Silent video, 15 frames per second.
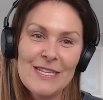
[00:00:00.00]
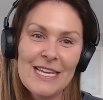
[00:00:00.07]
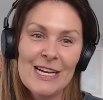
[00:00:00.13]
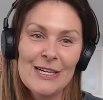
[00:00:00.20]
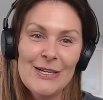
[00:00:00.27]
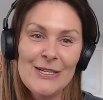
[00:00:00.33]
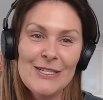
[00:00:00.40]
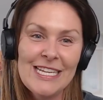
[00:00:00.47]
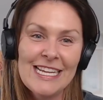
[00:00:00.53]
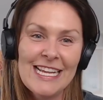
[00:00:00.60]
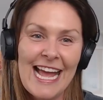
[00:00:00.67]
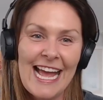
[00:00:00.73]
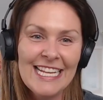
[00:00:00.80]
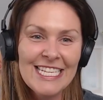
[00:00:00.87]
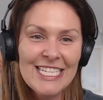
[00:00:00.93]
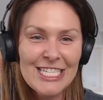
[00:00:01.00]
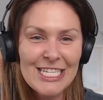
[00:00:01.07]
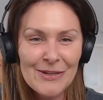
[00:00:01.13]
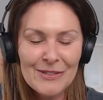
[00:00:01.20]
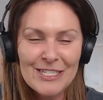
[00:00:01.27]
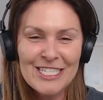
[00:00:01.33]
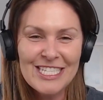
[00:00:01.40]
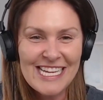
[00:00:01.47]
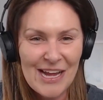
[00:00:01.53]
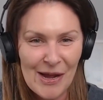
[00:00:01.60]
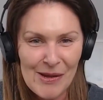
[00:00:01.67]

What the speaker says: including Angiology